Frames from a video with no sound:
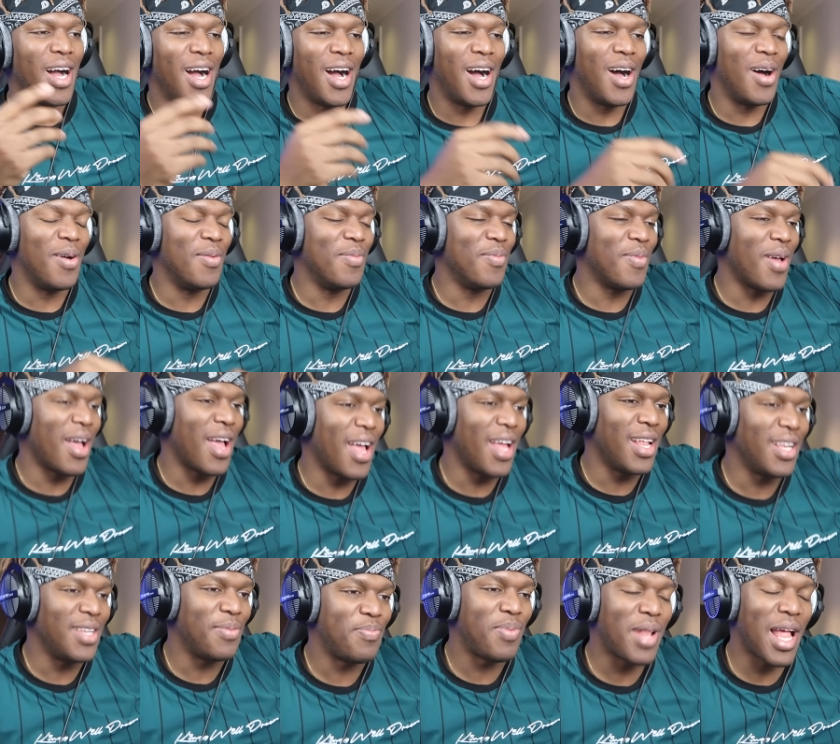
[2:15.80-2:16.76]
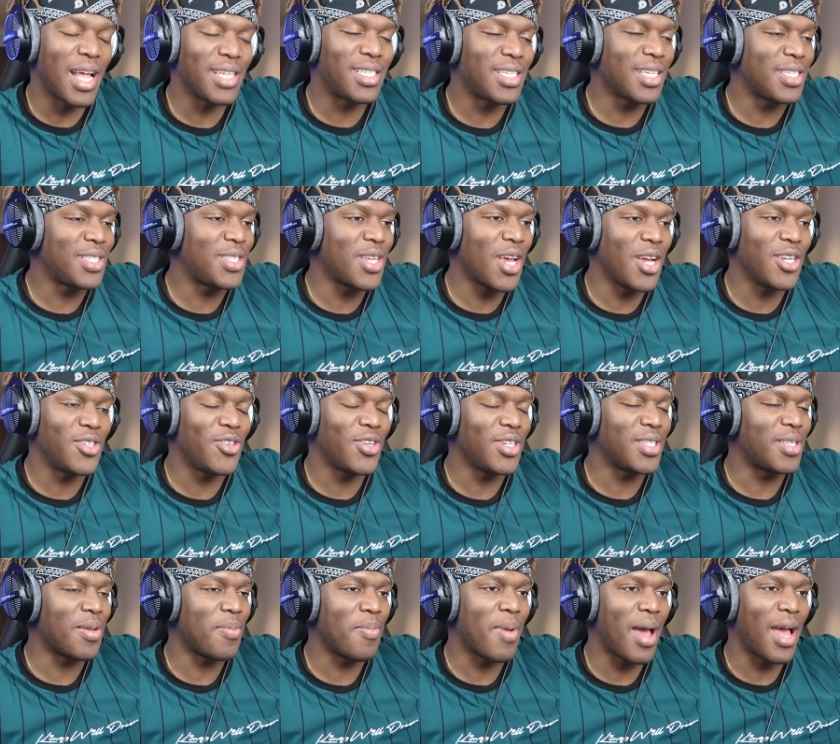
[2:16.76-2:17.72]
Oh man, plastic surgery
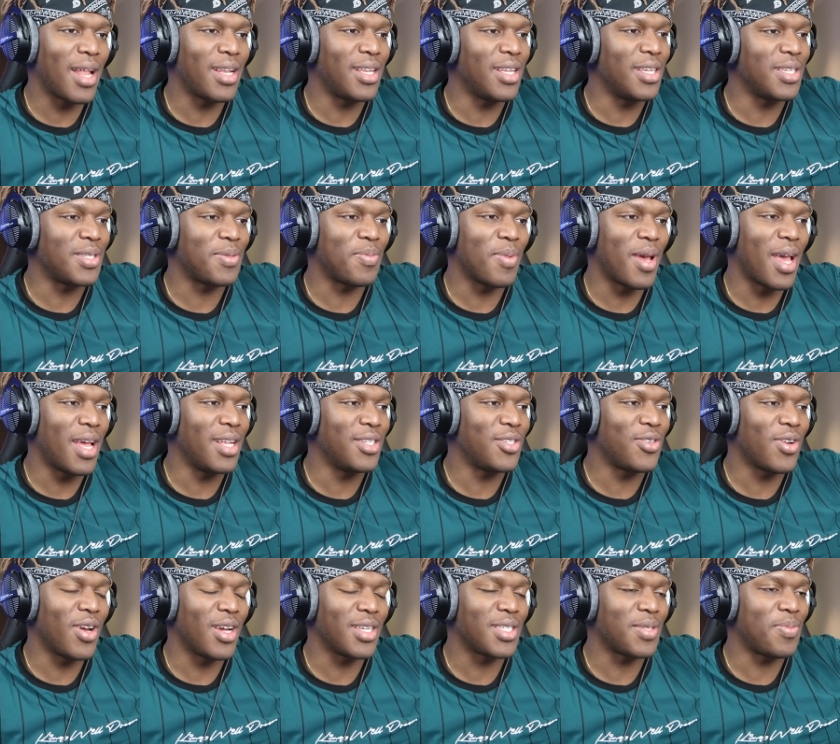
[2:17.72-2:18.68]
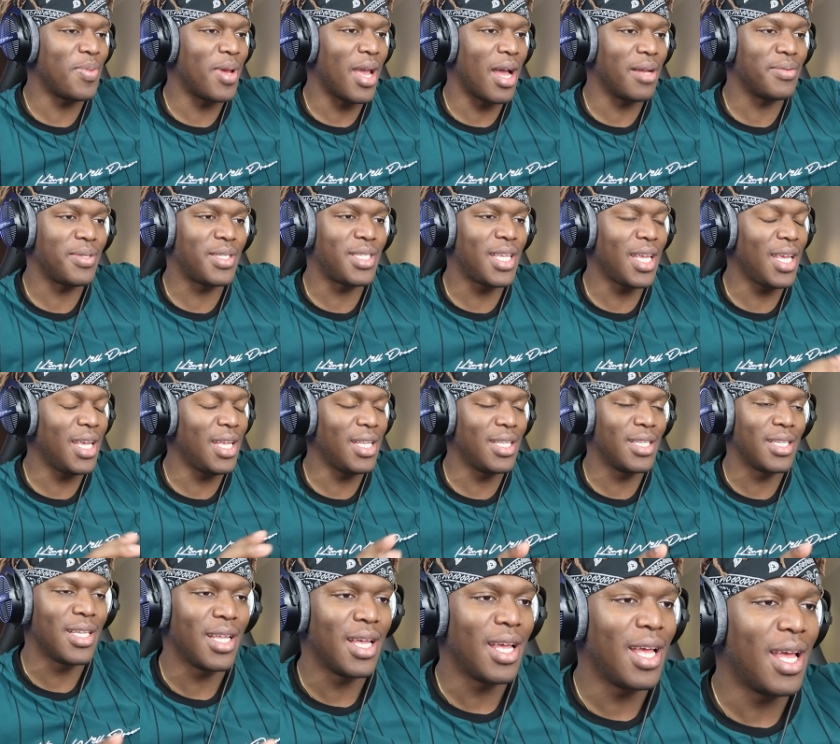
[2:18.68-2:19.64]
is the madness, man. Trust me, I've
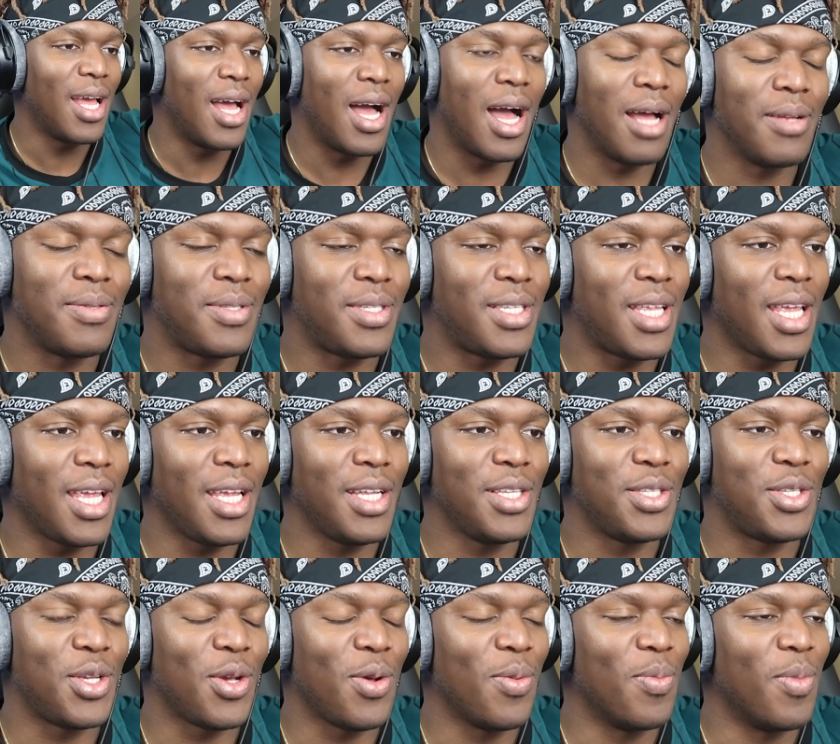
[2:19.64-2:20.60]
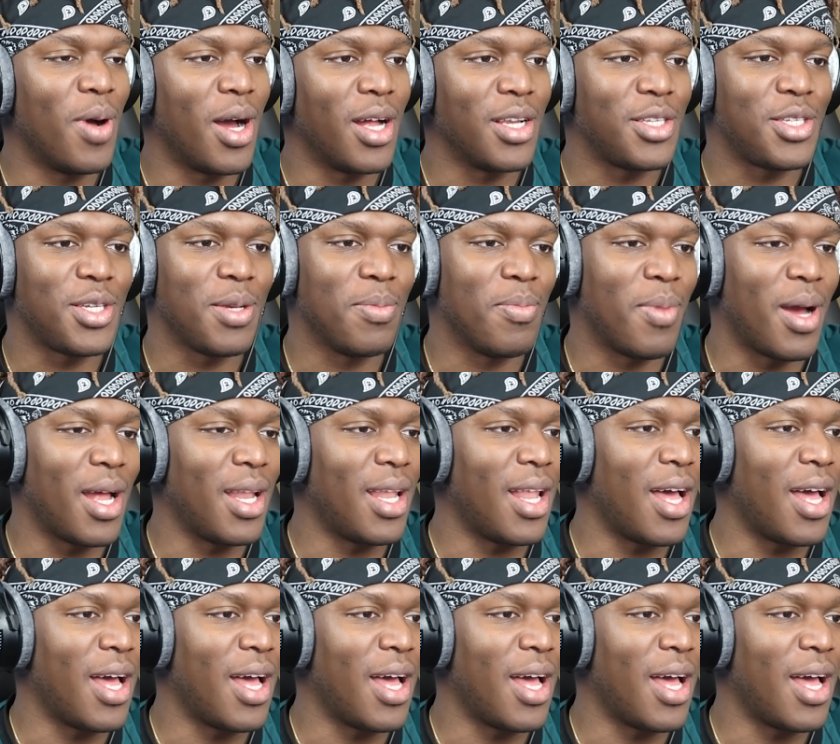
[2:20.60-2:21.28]
seen too much in my